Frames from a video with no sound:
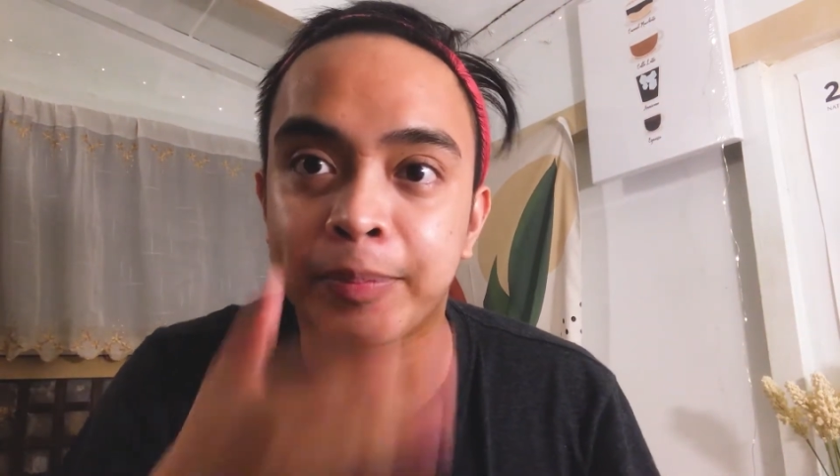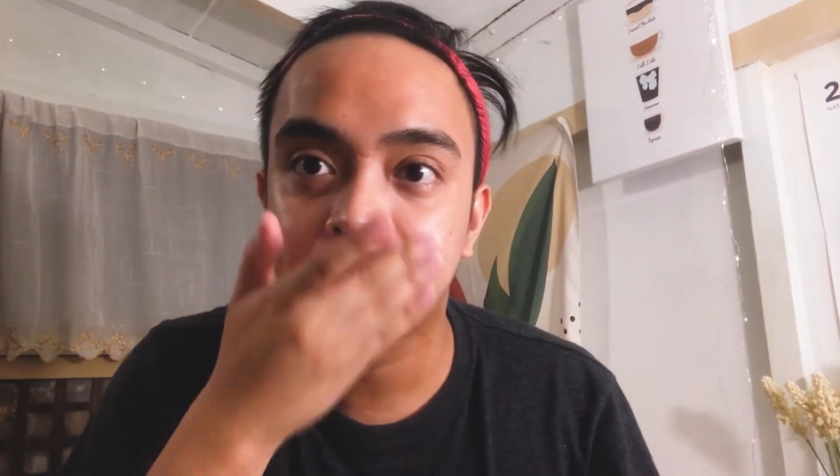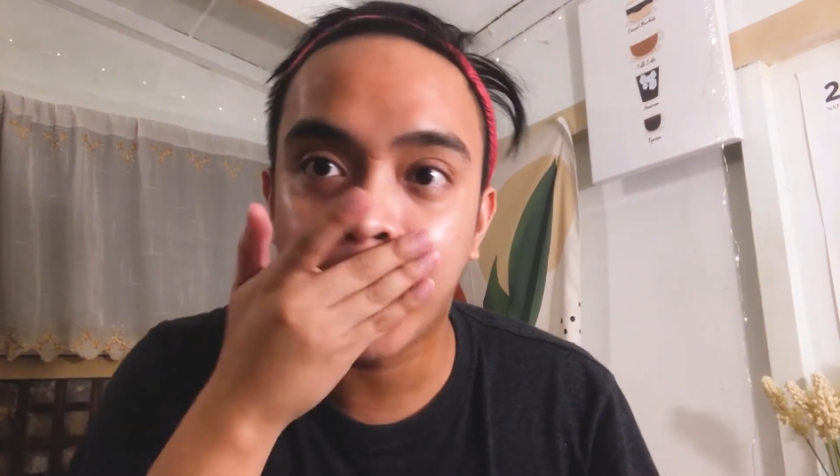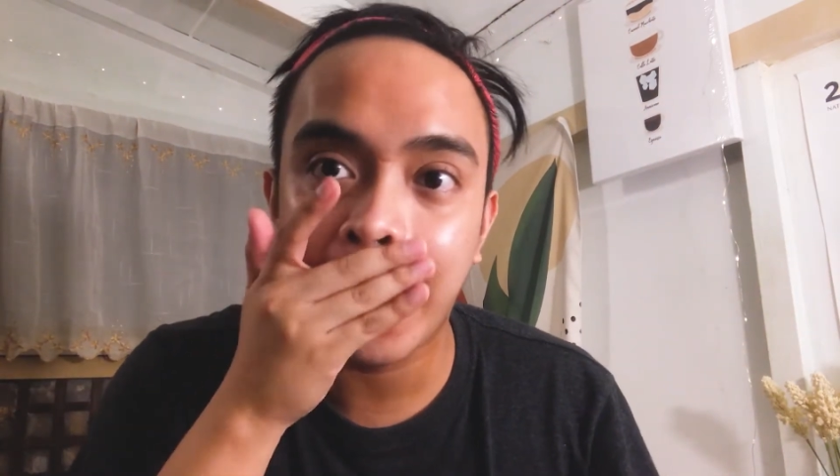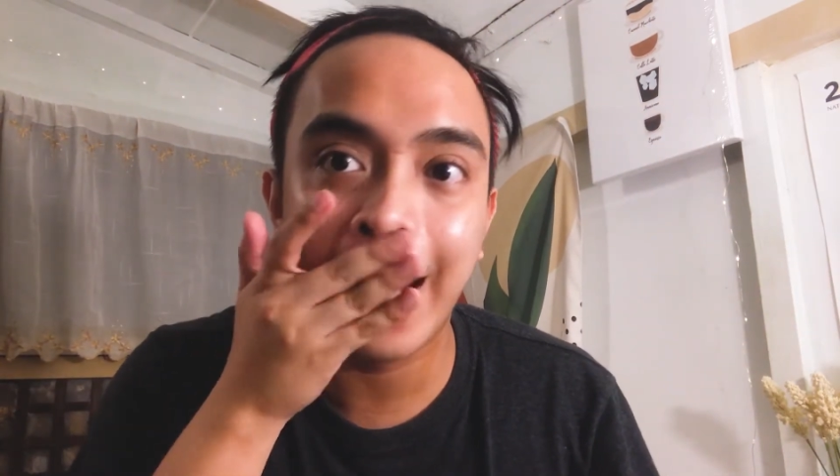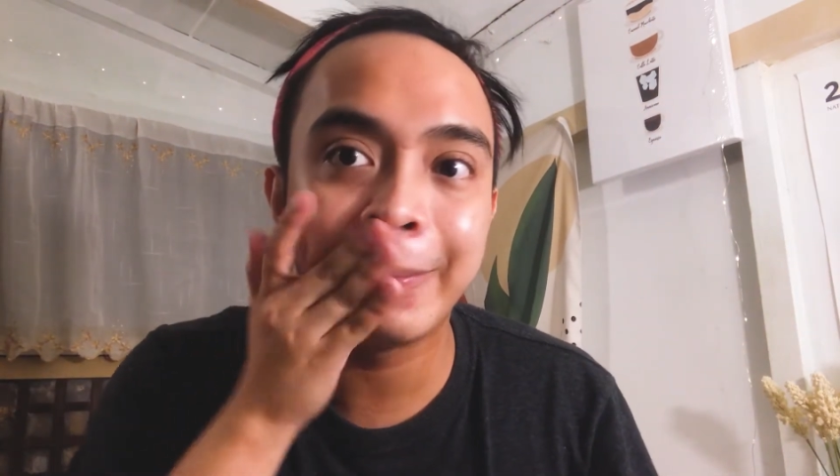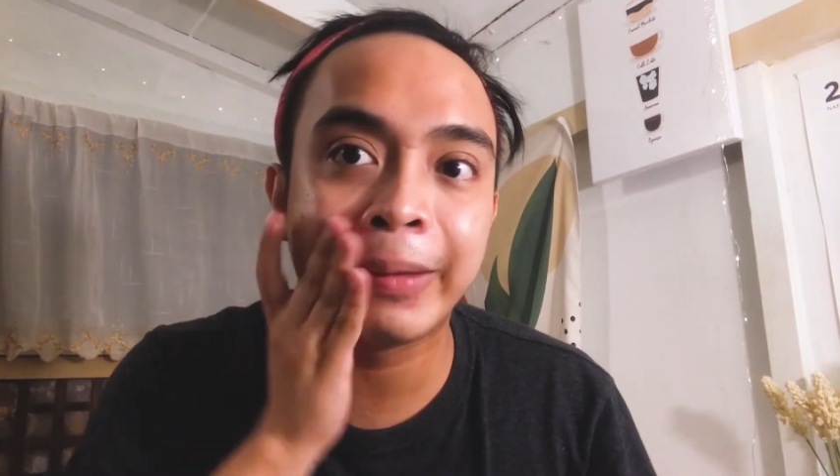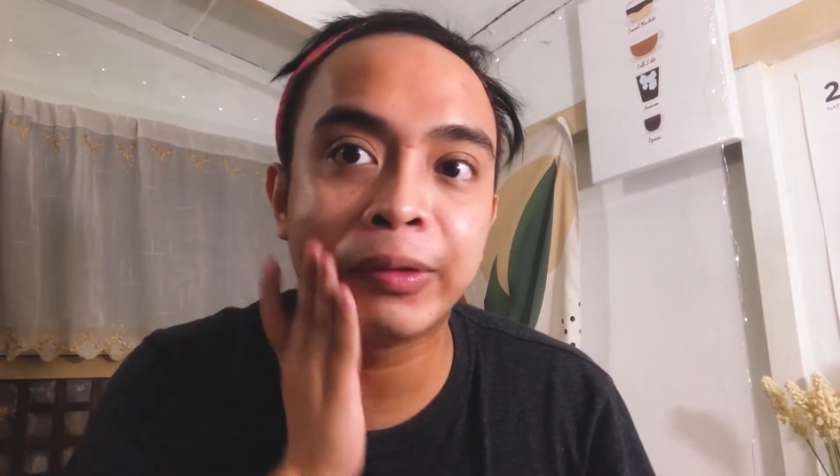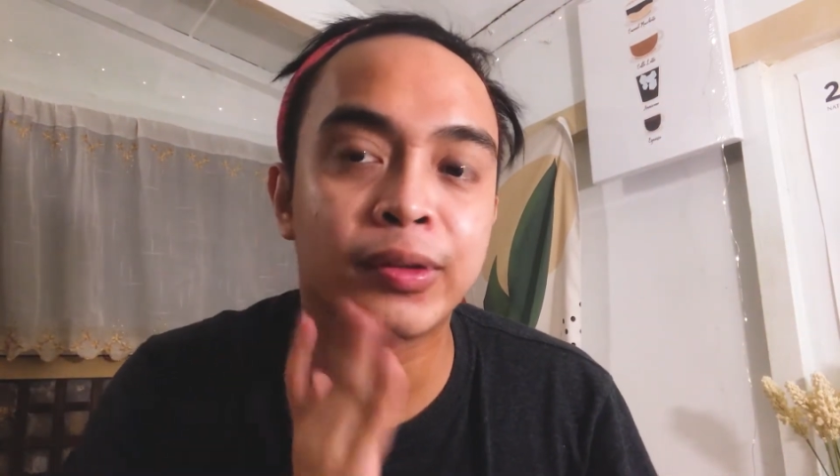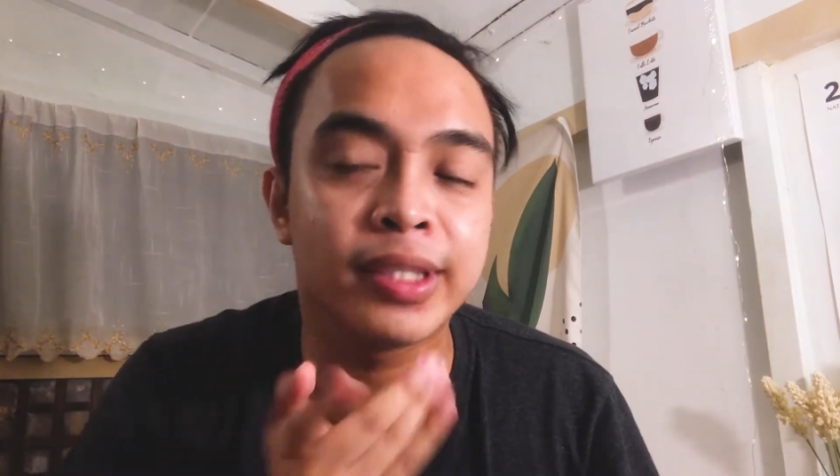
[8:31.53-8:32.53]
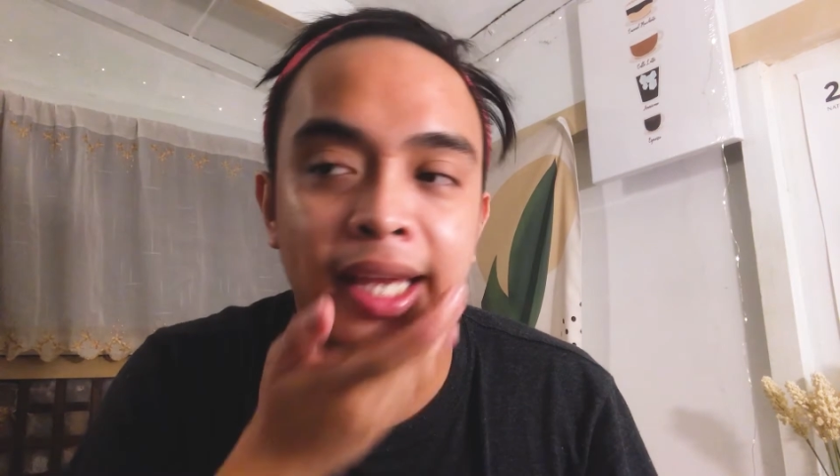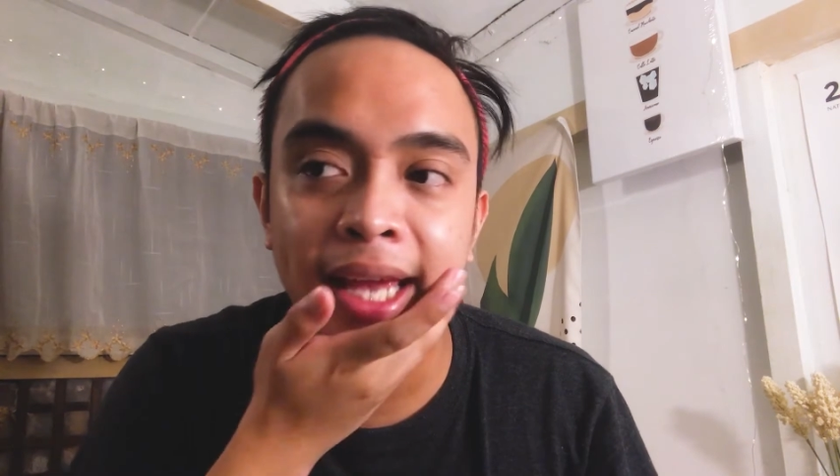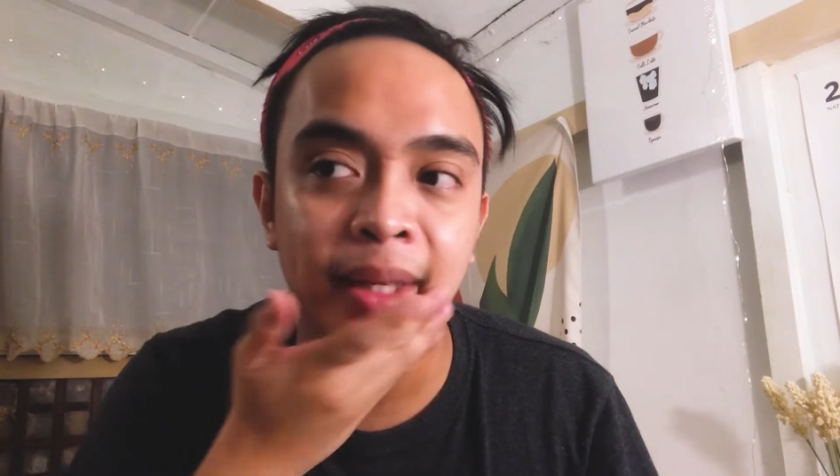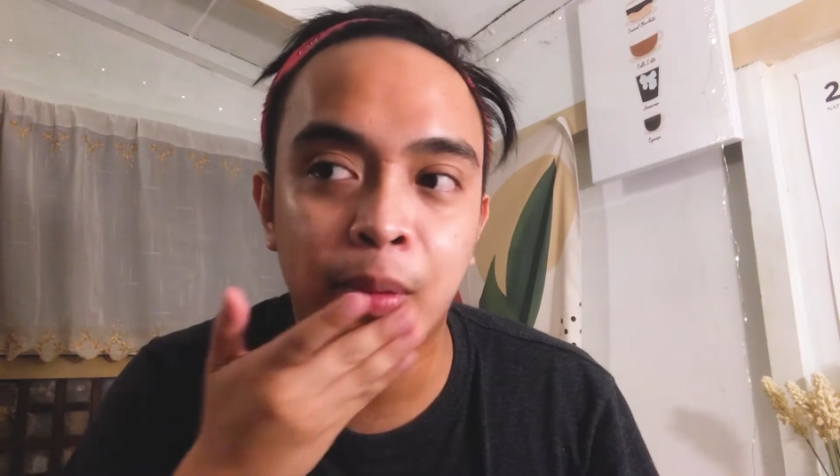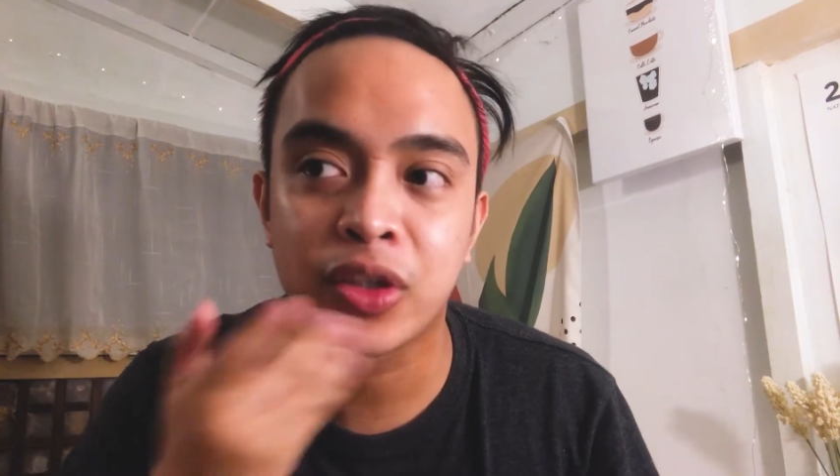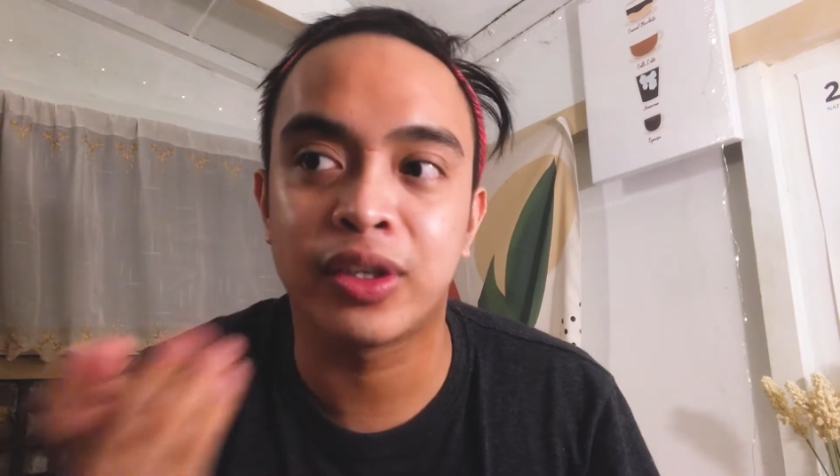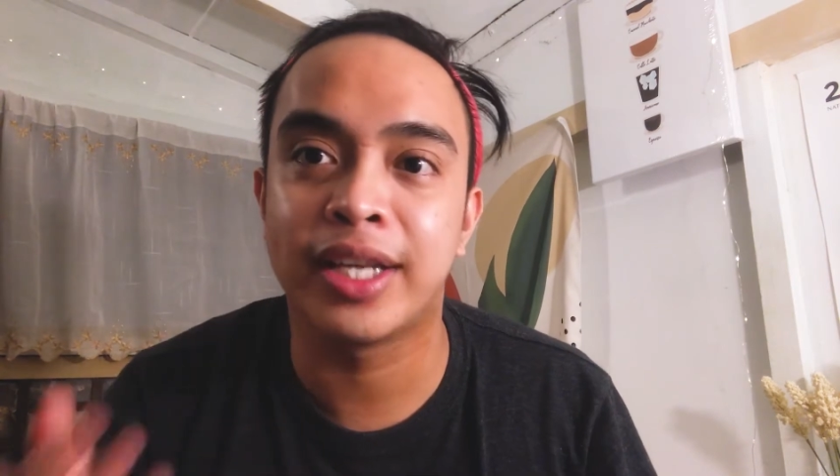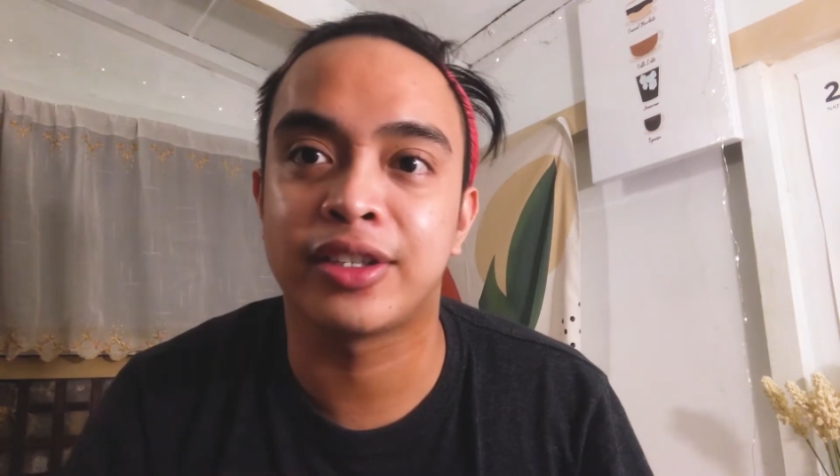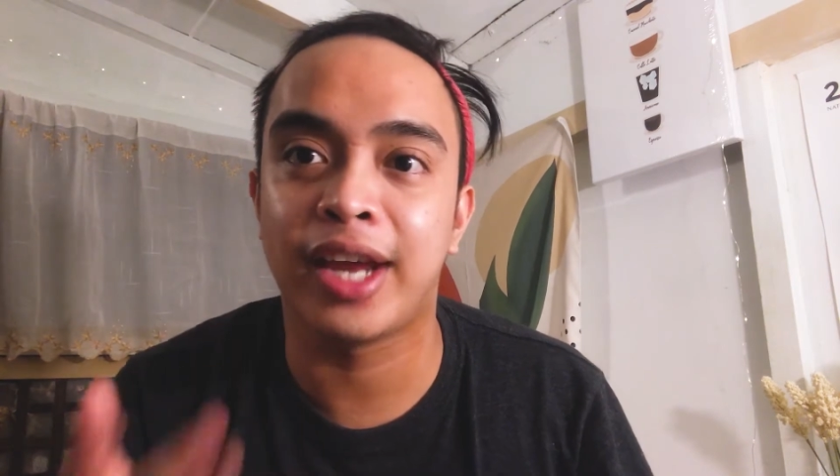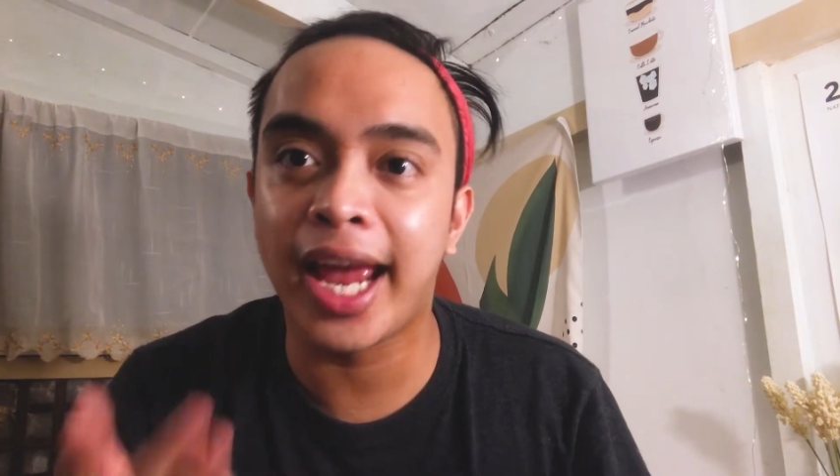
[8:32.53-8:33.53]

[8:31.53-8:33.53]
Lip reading: Yeah, I'm not using any moisturizer.